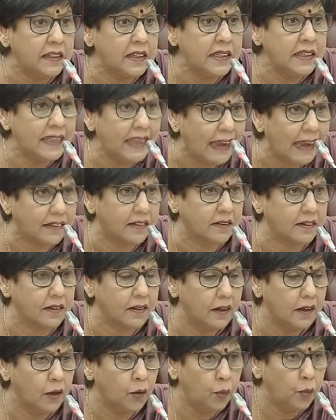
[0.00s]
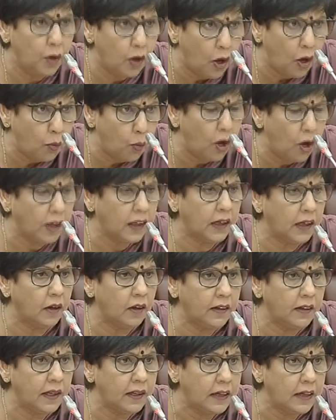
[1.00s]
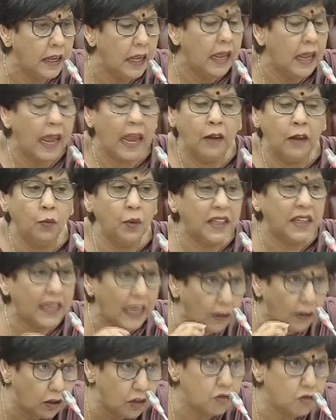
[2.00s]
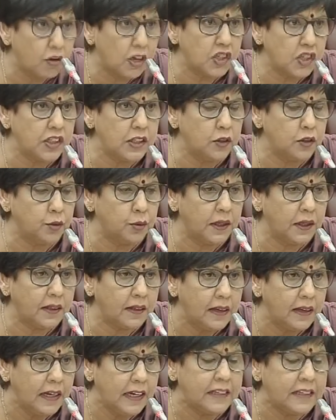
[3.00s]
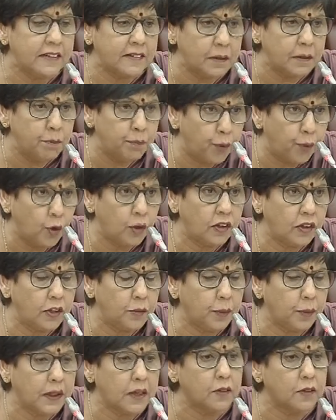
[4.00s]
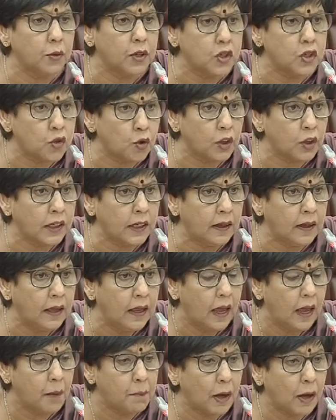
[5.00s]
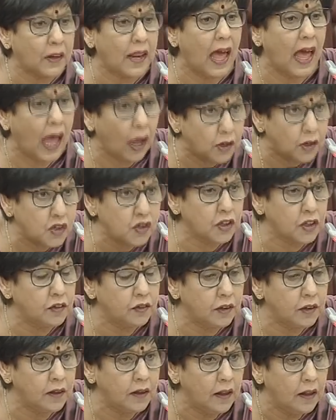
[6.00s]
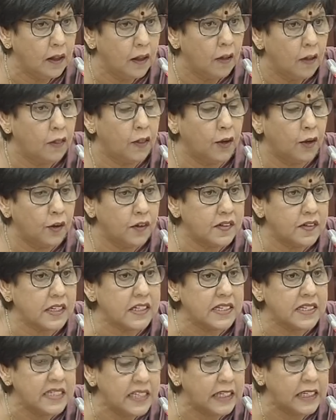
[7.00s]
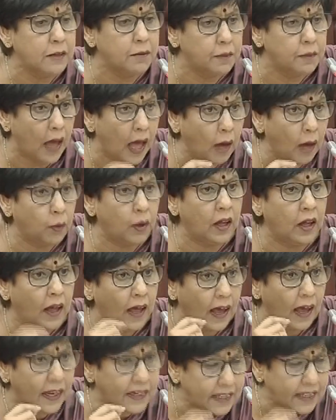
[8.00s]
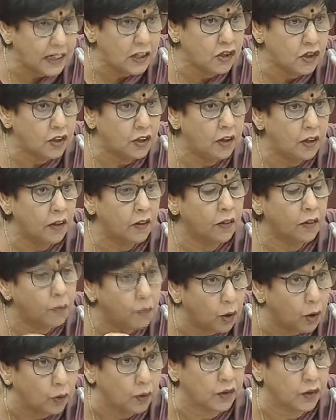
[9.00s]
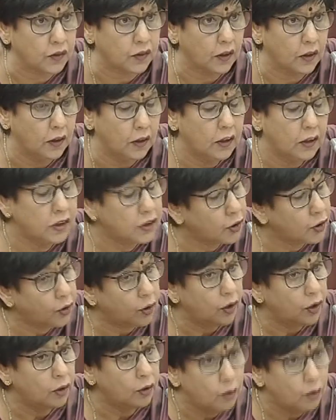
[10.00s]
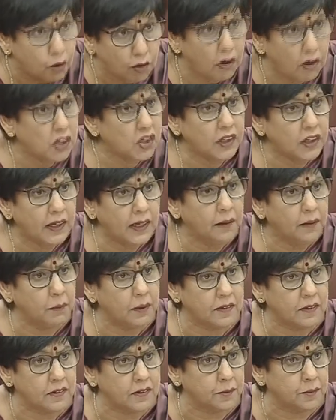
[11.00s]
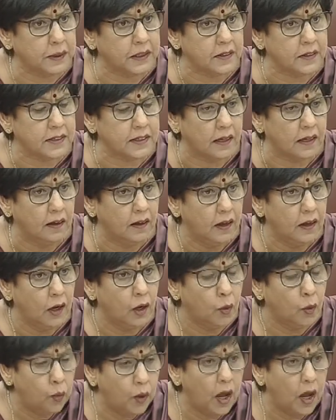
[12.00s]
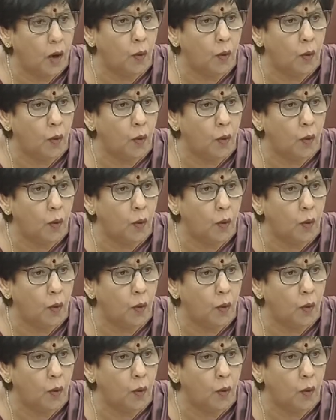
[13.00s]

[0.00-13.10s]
completed yet? We are working on it, and we cannot rush into it. It is important because we are talking about our children, those that need our attention the most. So, no rushing in, Mr. Speaker, sir.